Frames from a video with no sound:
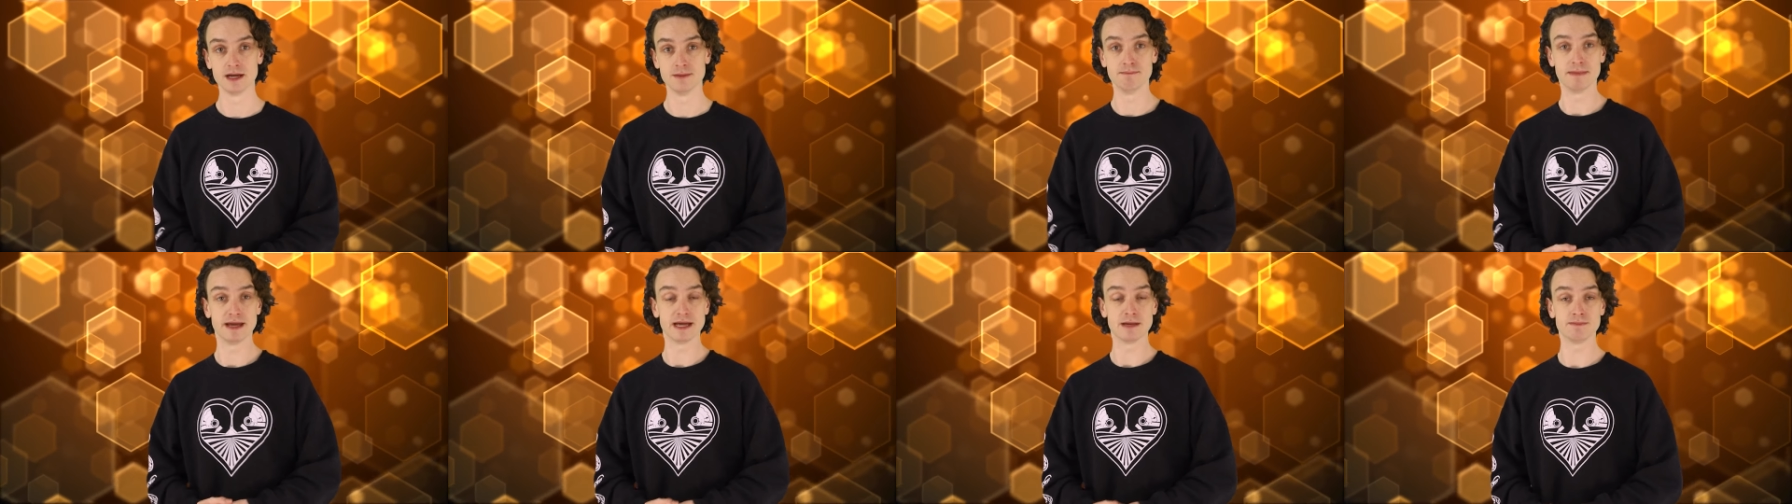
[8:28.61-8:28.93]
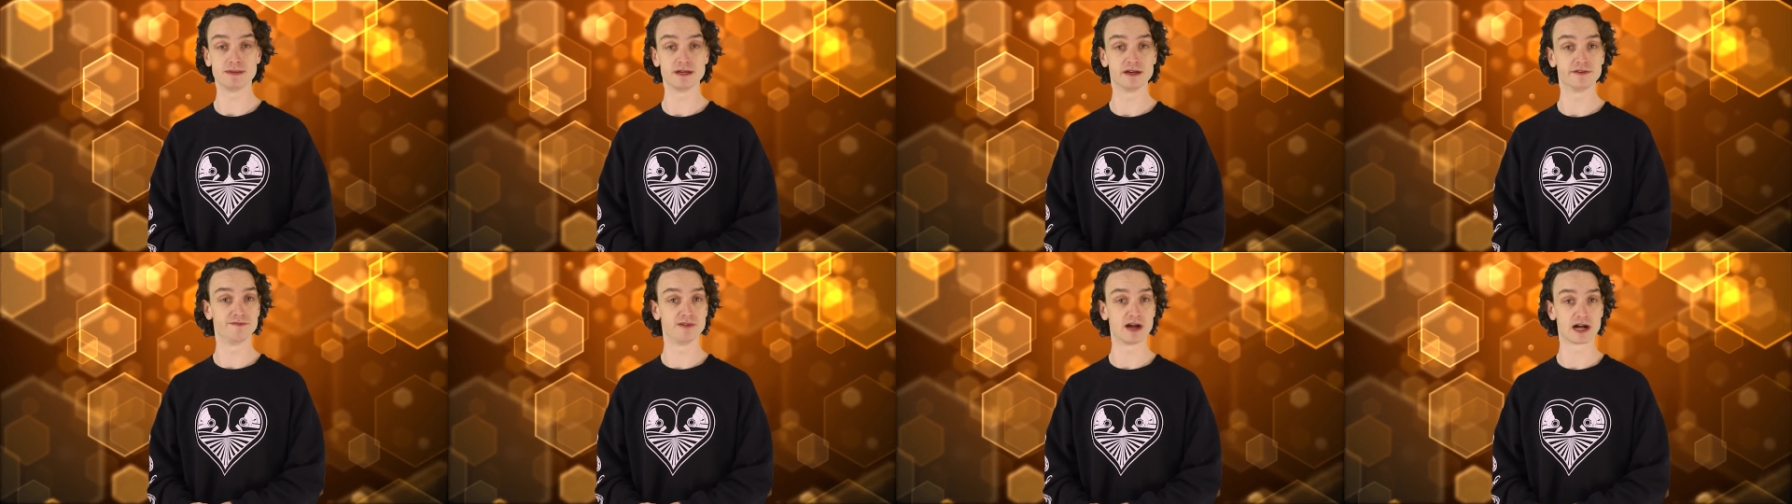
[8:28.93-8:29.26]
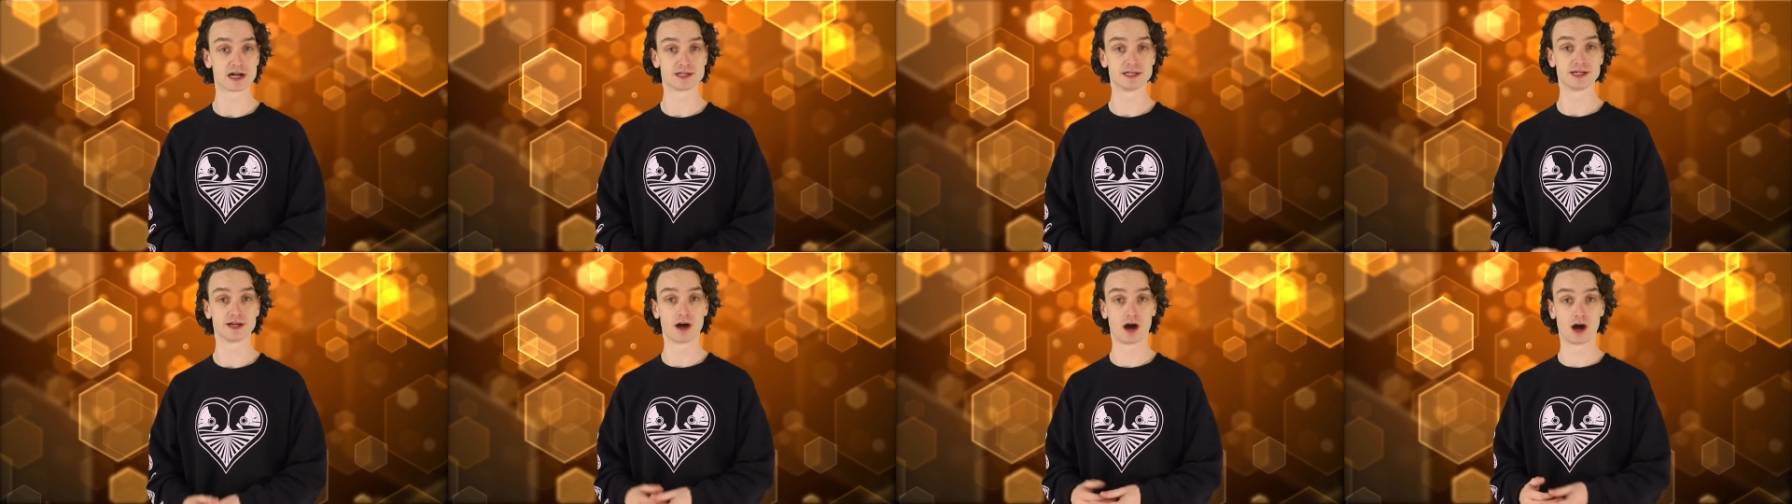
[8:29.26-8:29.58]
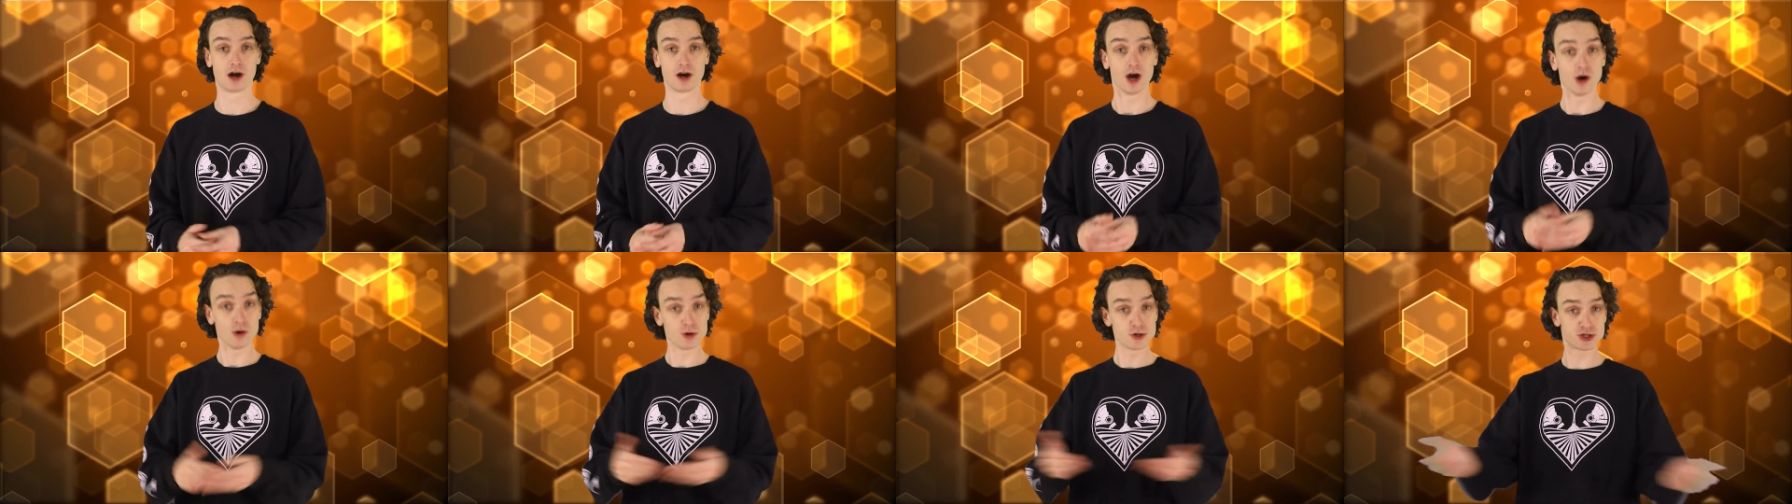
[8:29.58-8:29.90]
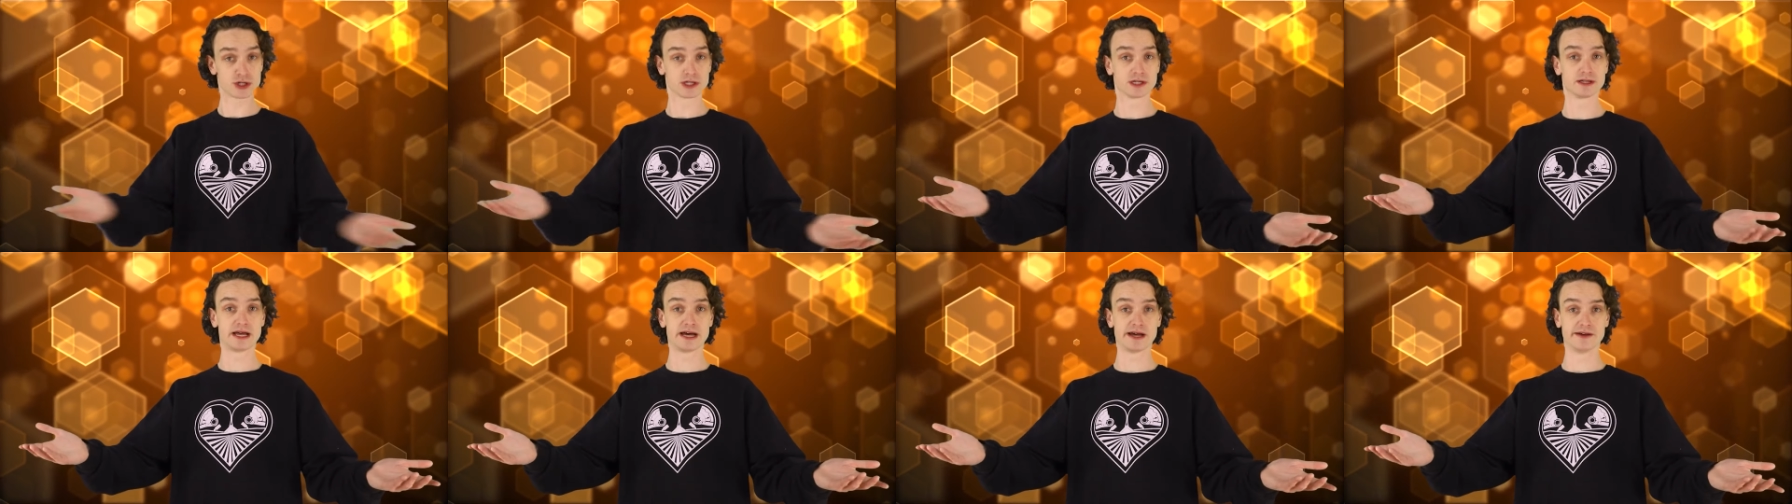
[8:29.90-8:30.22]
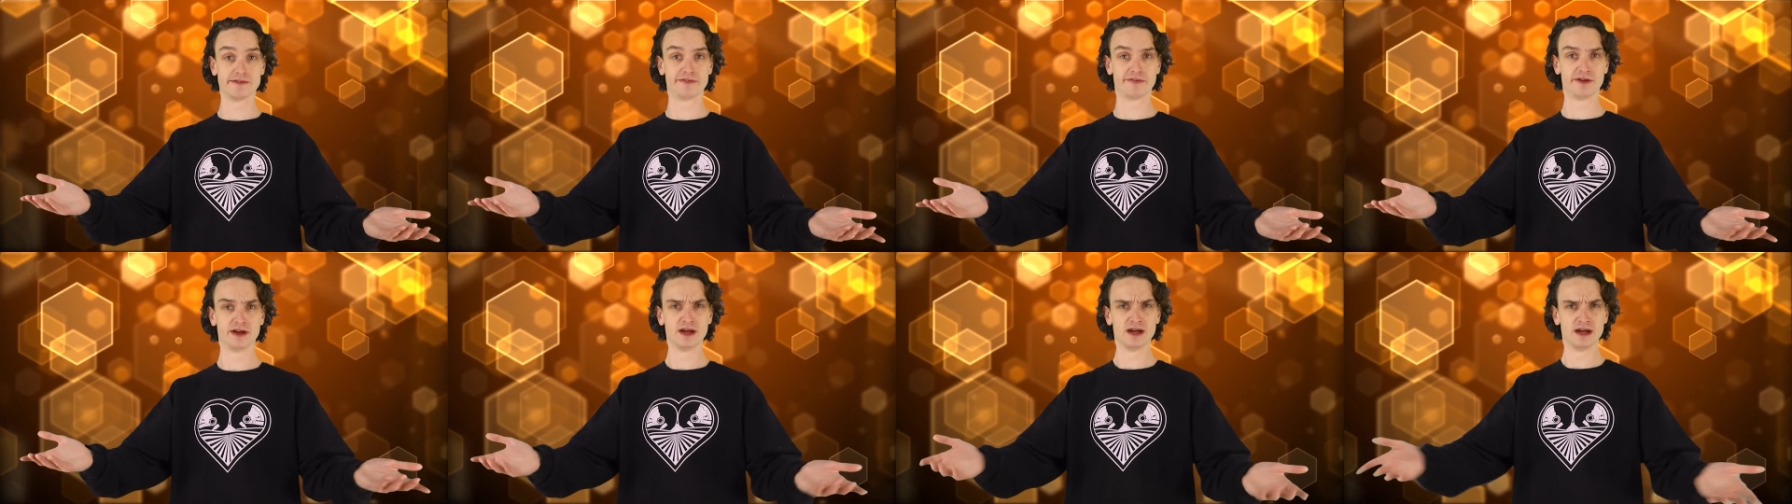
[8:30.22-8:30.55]
may be affecting our ocean
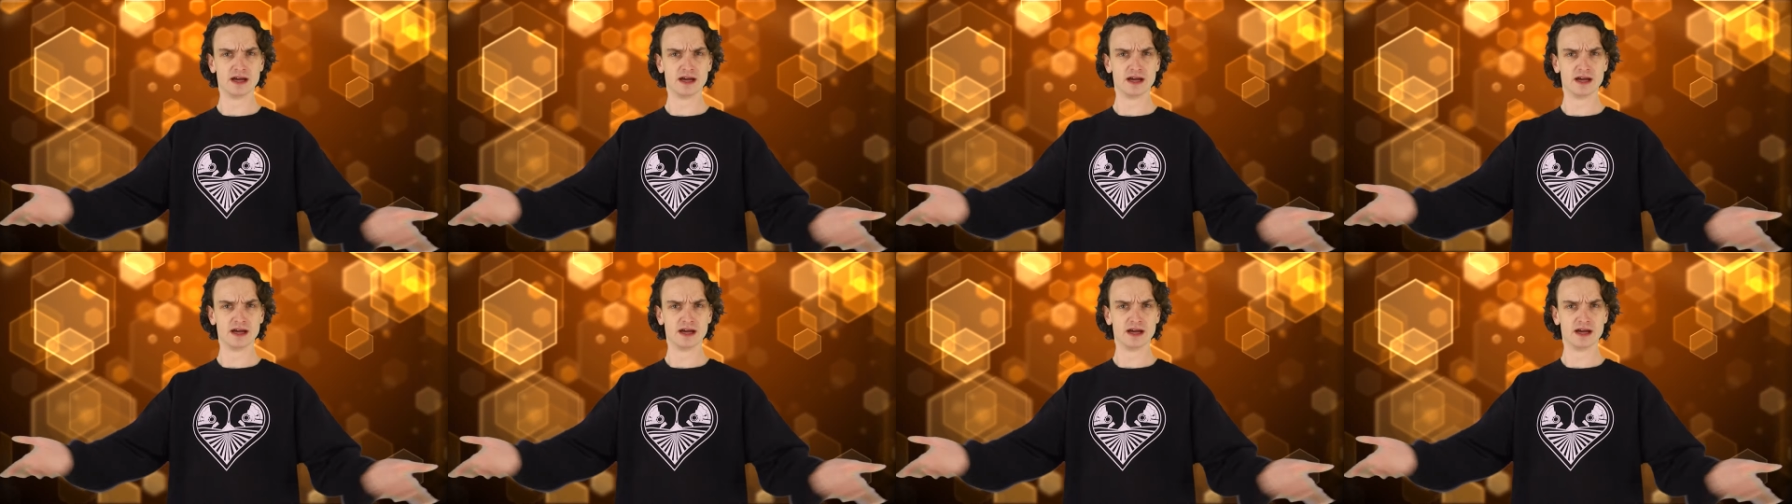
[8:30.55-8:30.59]
life.